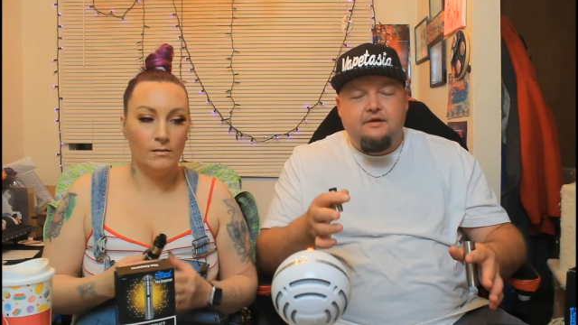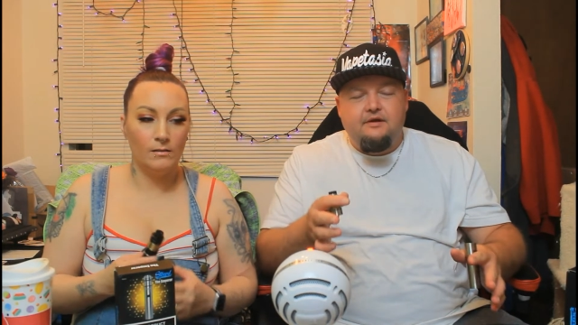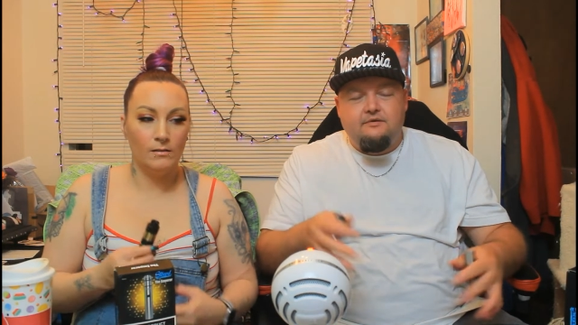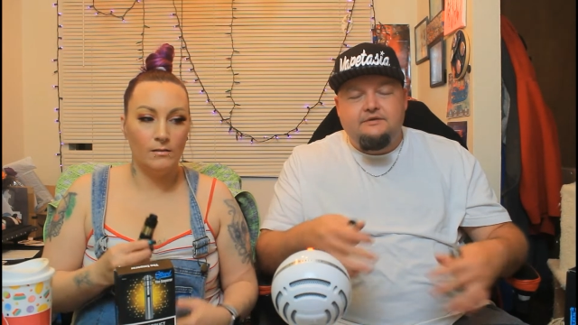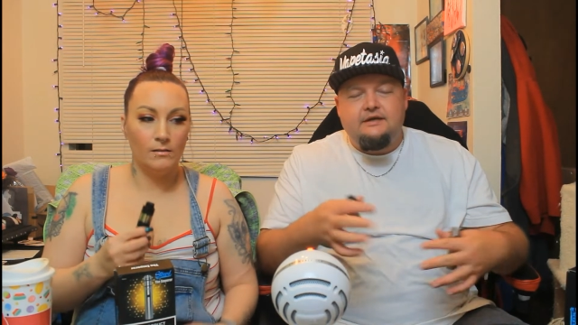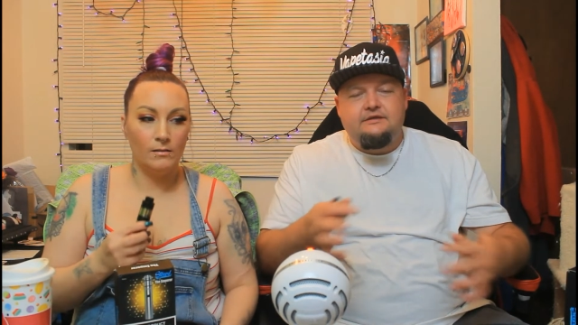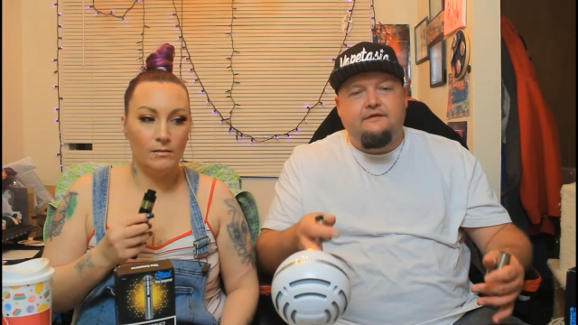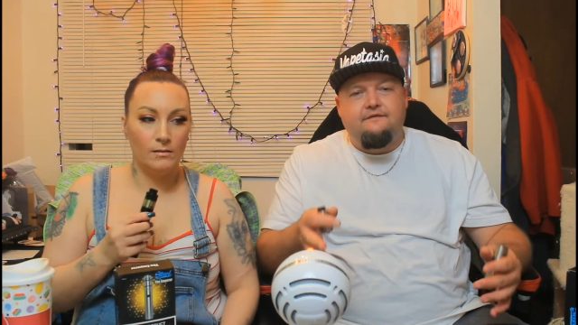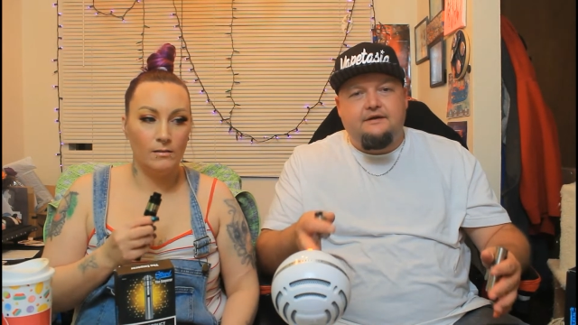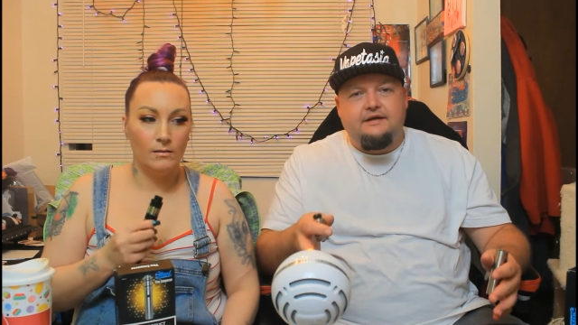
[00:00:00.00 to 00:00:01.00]
Speaker 1: was actually a
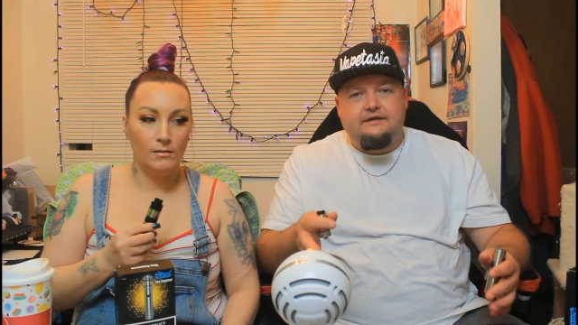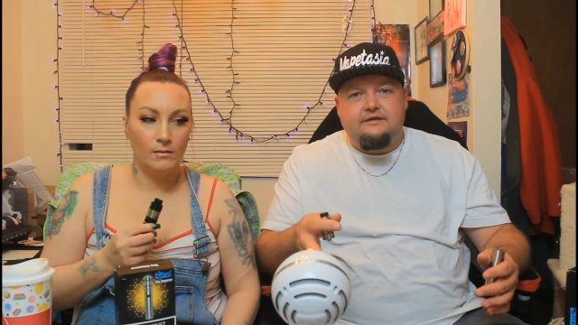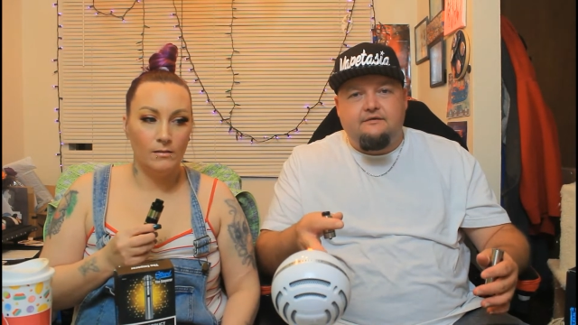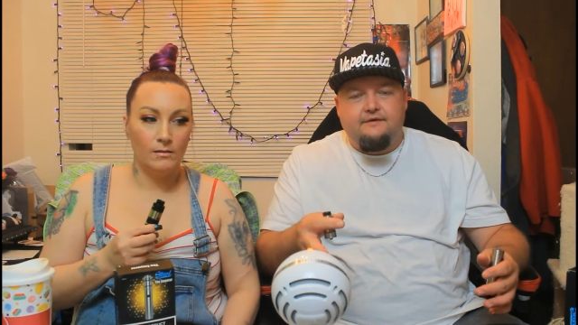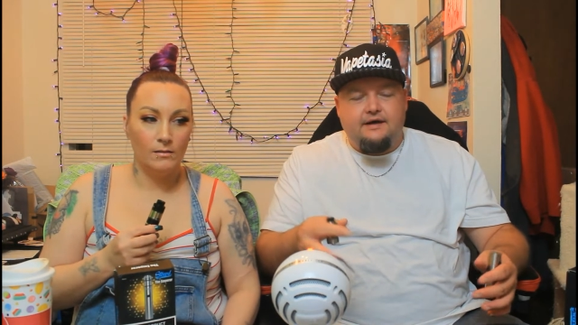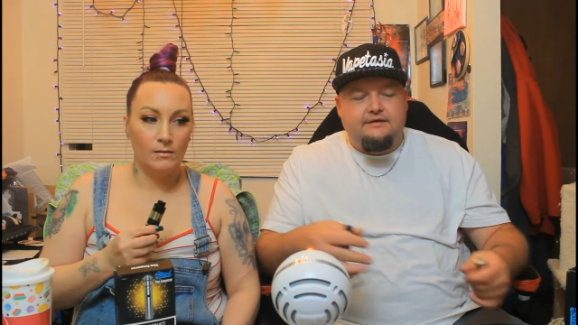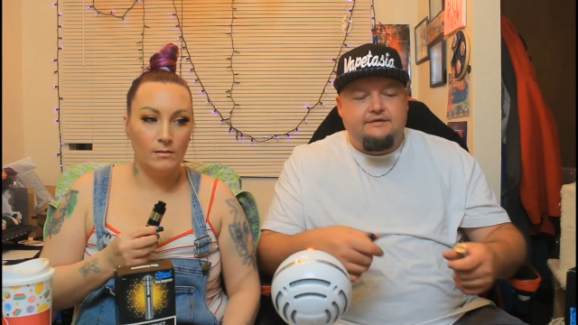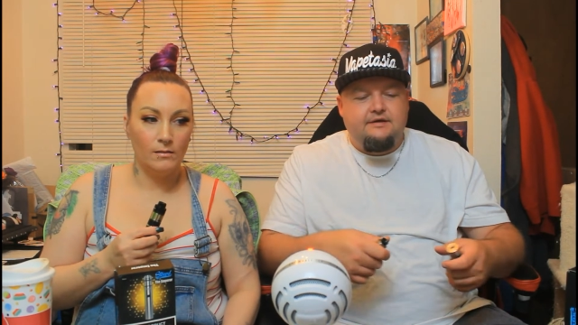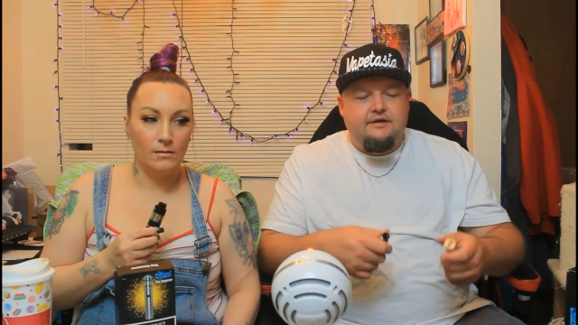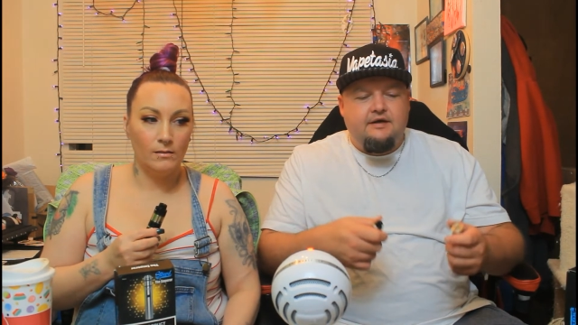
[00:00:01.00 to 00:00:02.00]
fantastic device,
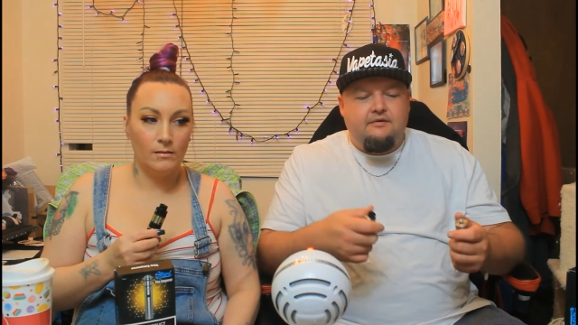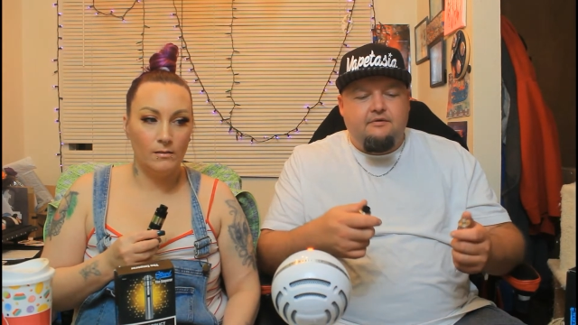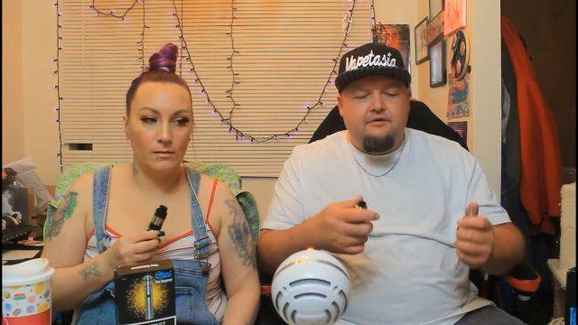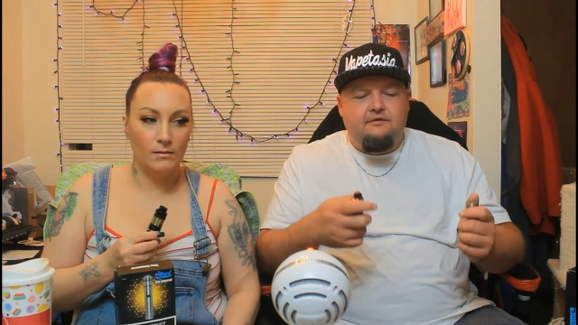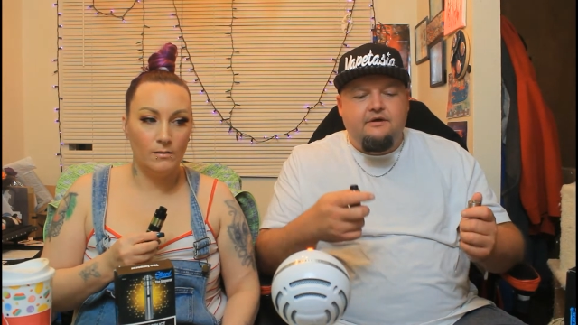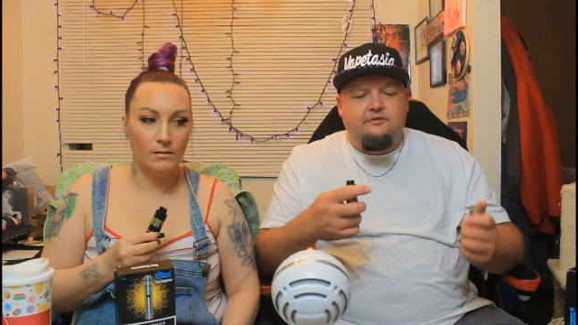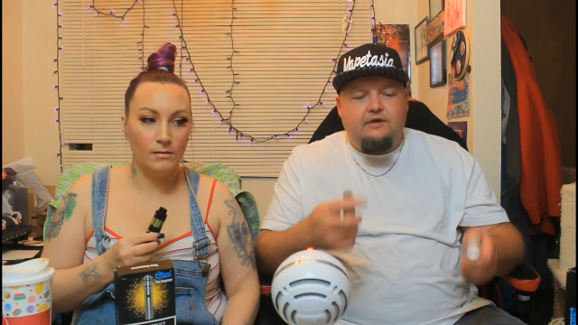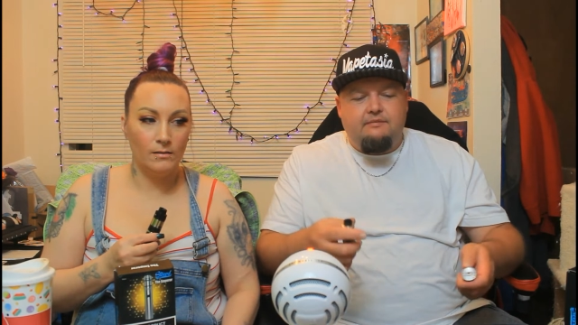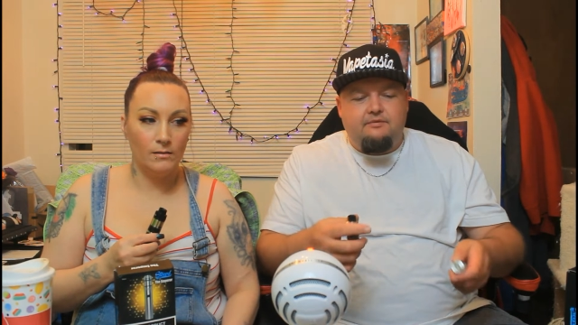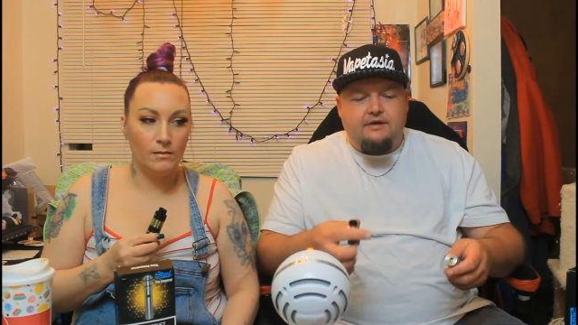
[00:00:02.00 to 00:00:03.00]
but the only
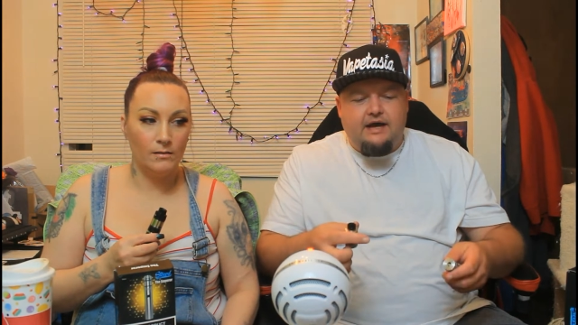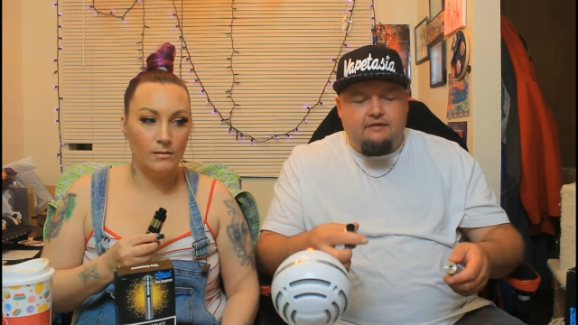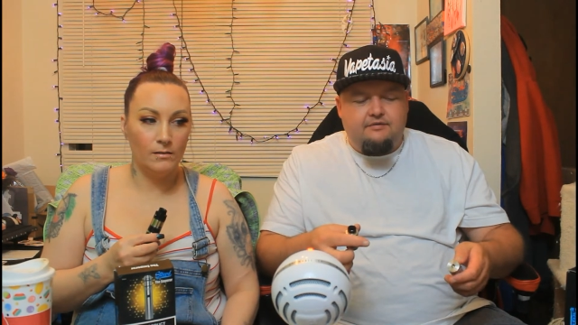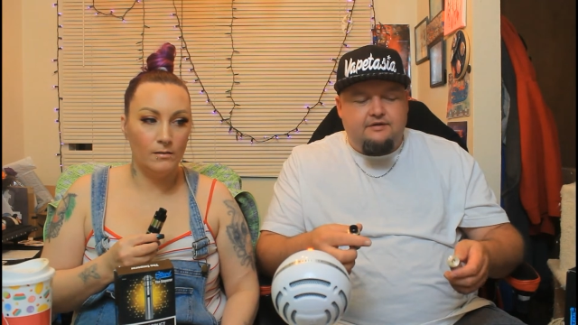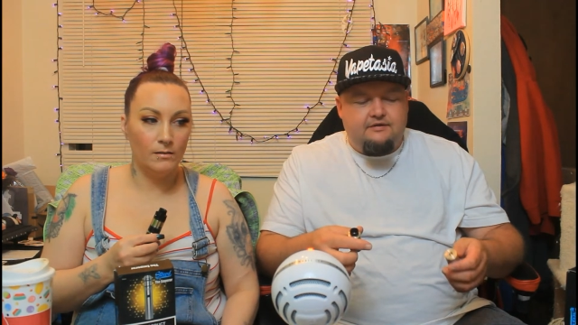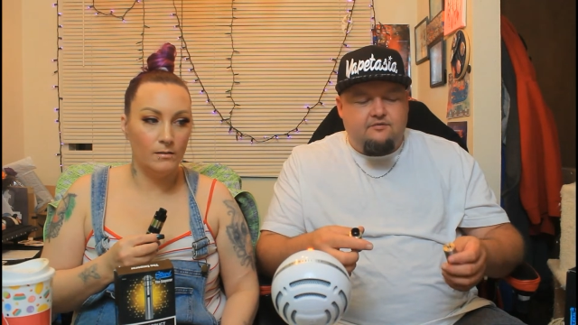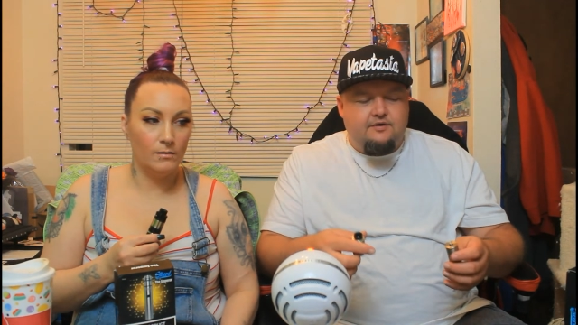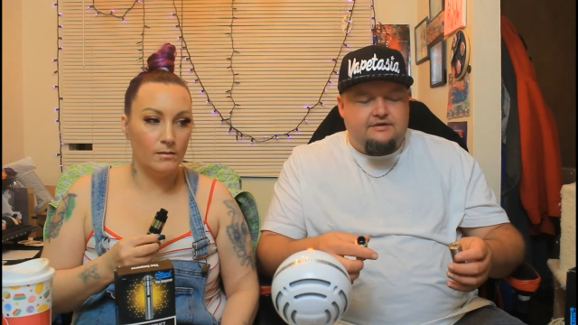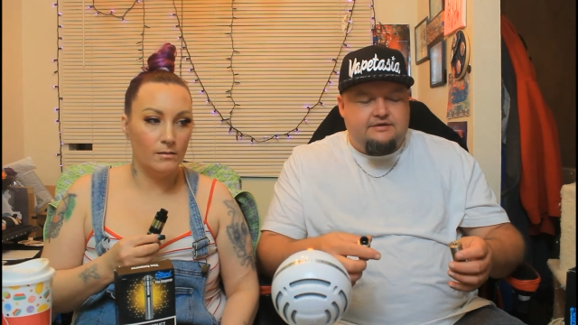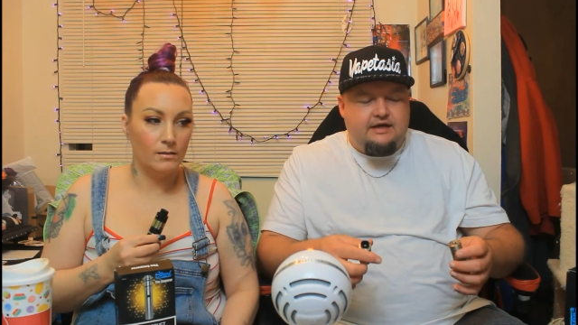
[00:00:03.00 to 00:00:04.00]
gripe that we had with it
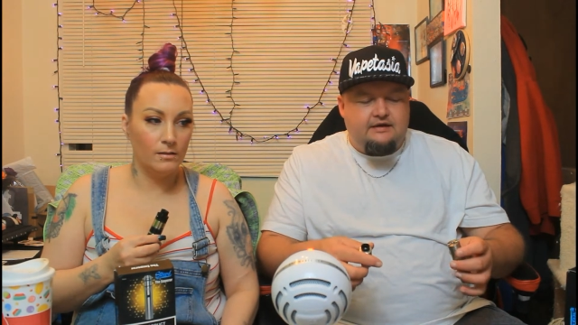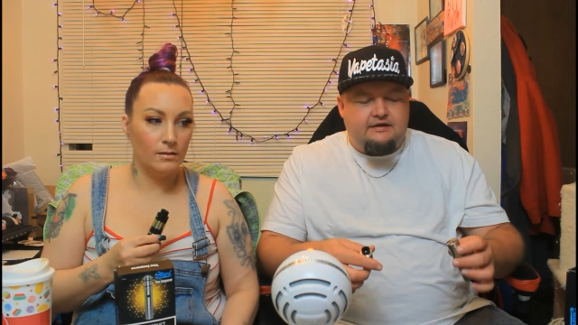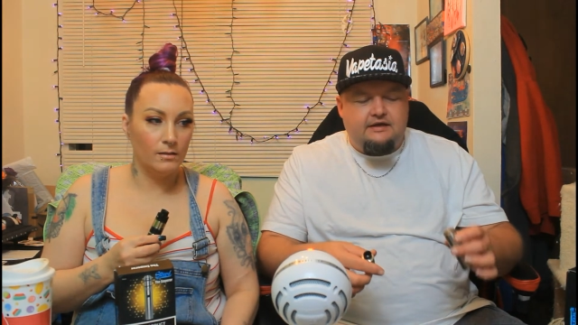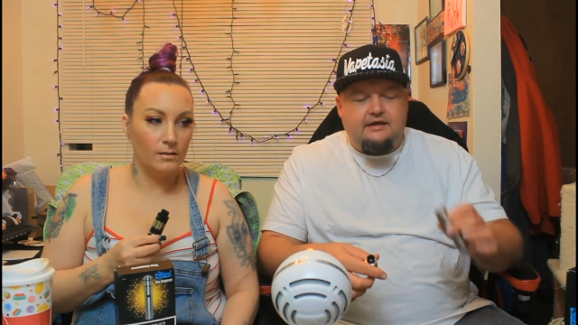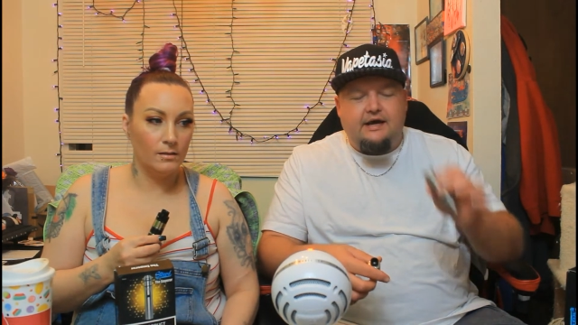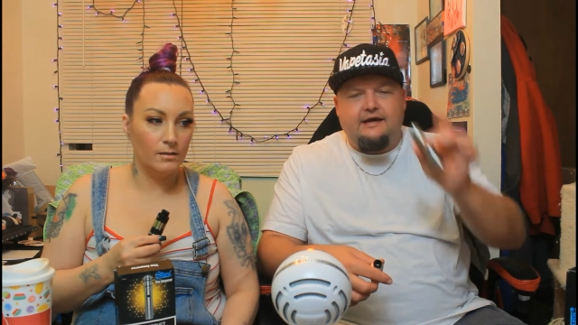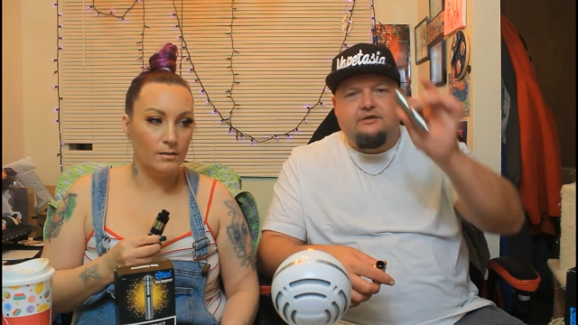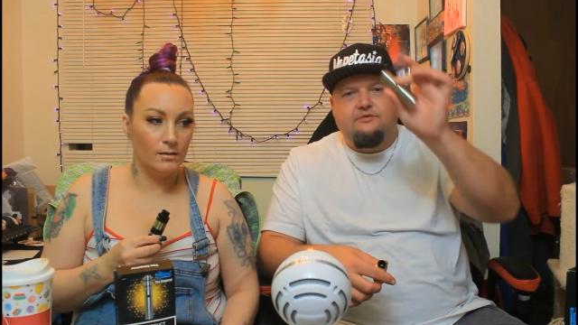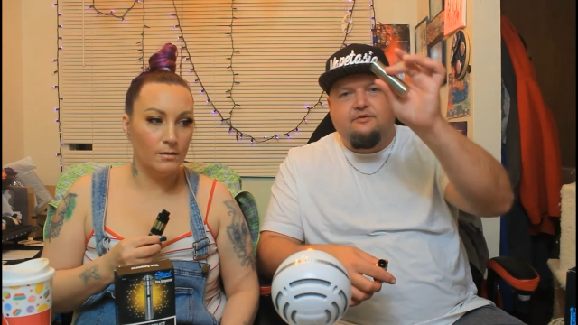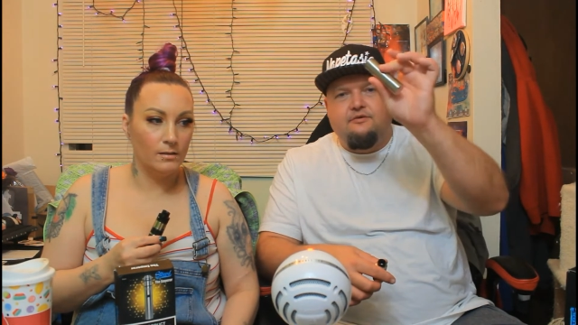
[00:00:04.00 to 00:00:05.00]
was that the
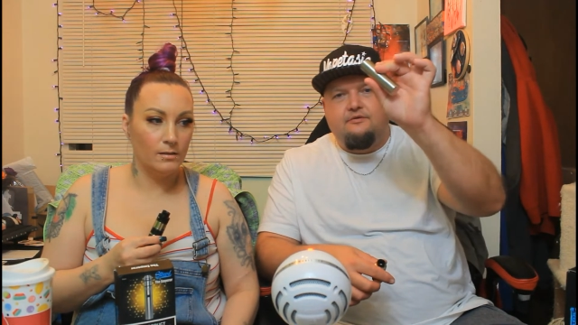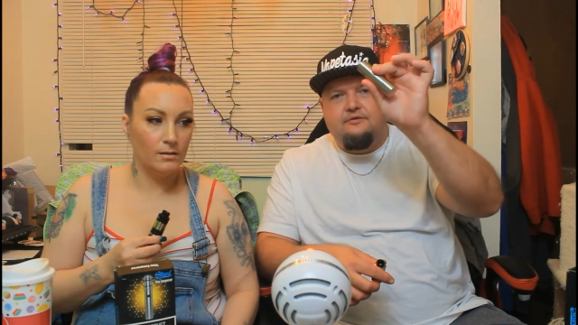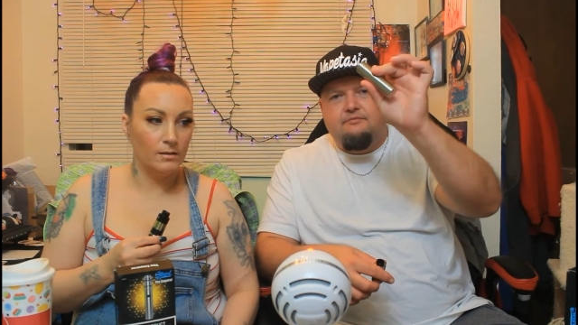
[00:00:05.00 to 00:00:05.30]
actual